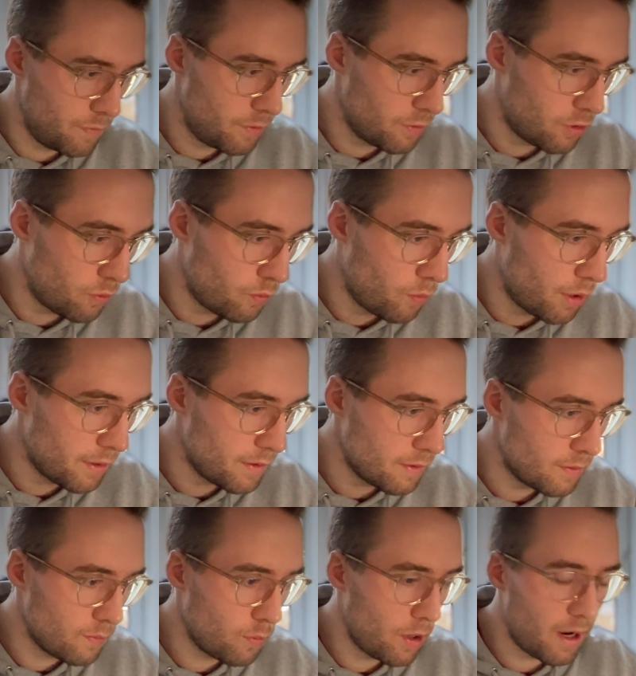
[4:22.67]

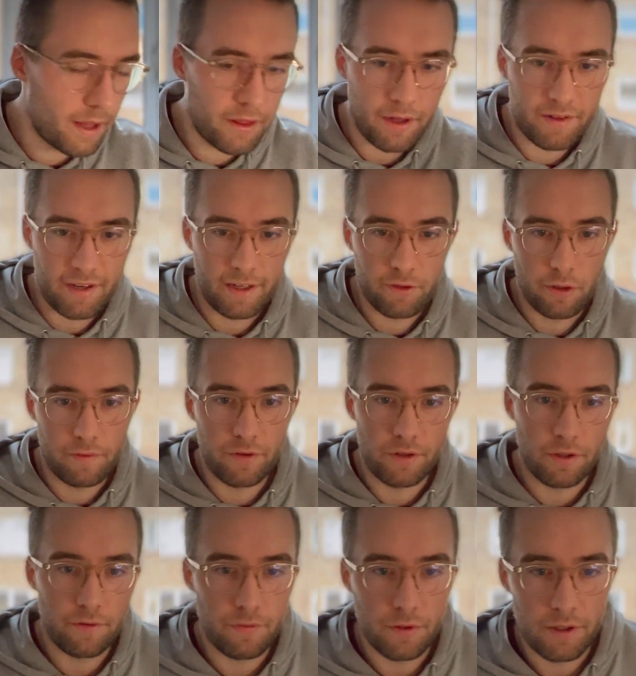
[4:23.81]
what are the attack surfaces
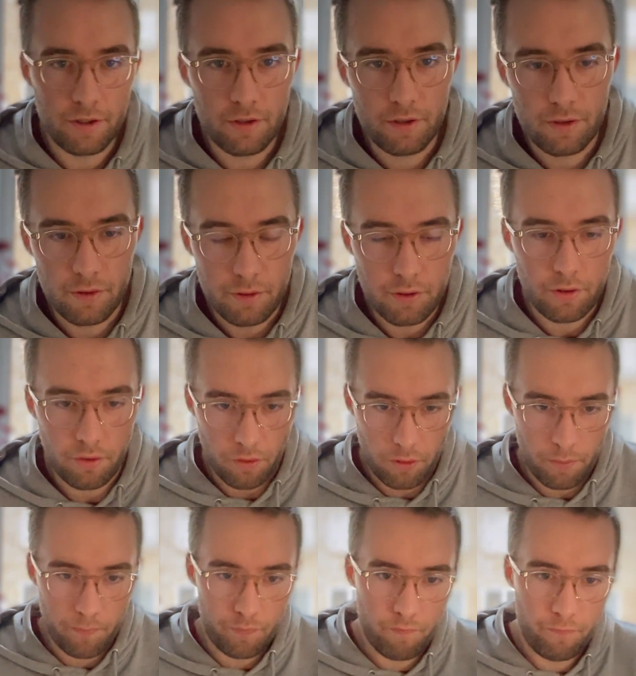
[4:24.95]
for this
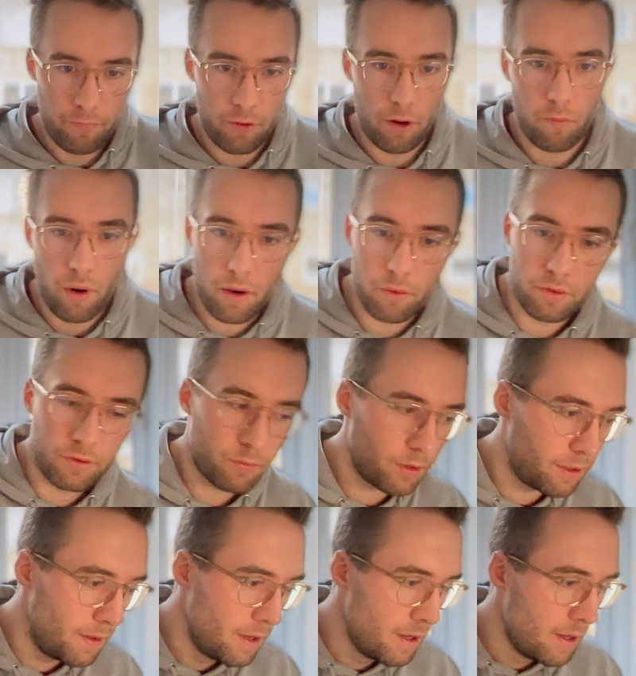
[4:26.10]
for a virus?
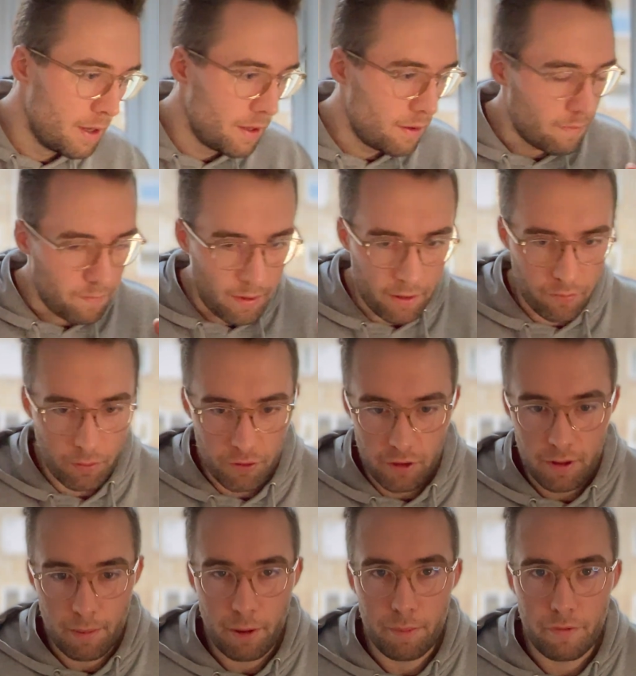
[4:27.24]
Well, as we talked
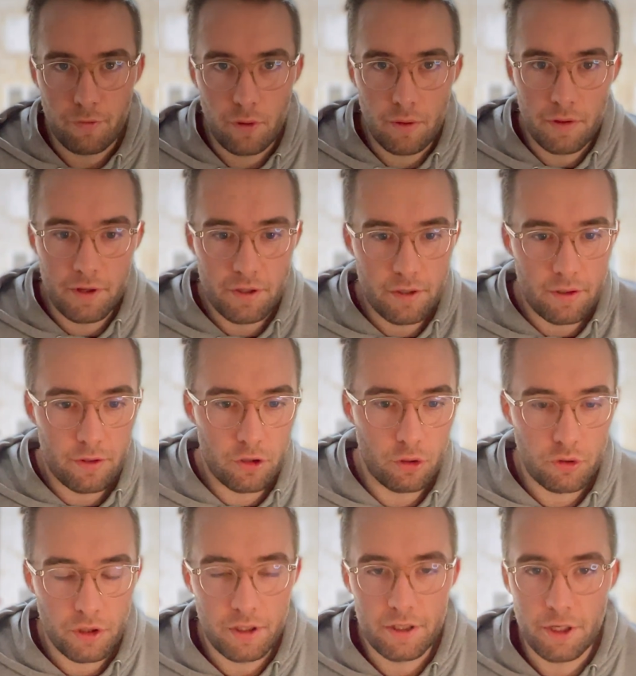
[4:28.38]
about before, this
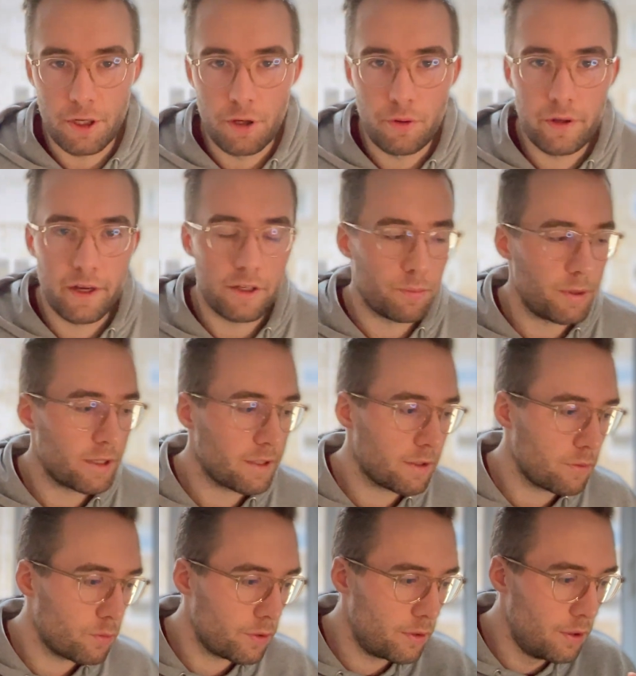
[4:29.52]
social engineering aspect
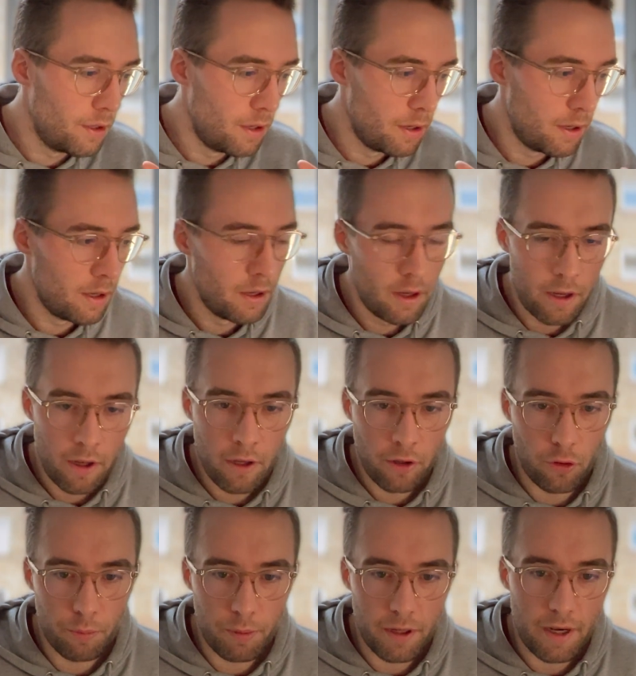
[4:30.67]
could
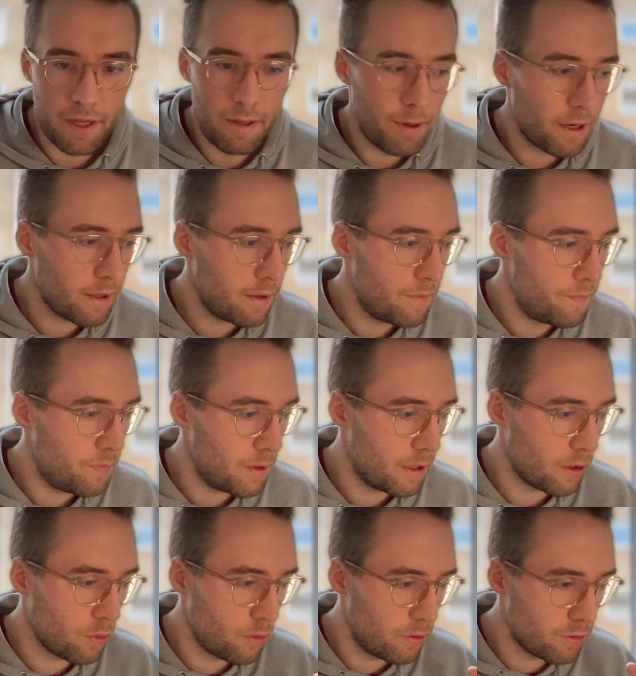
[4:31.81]
be an email. It
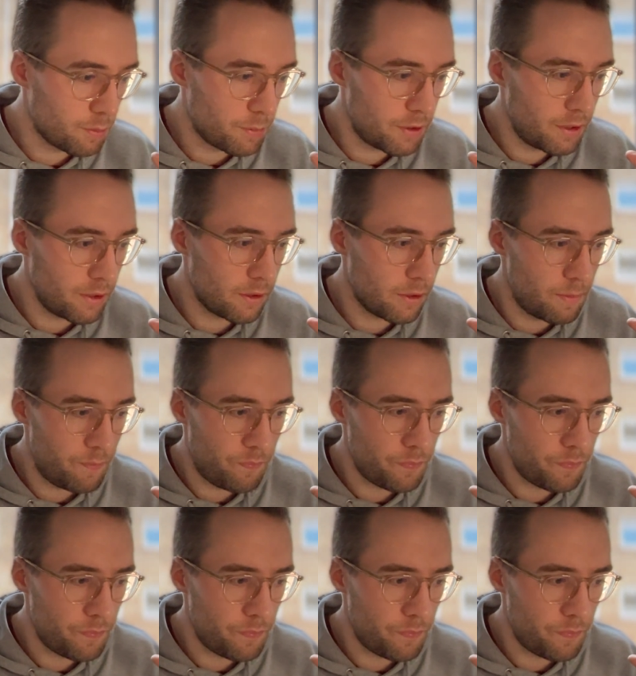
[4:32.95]
could also be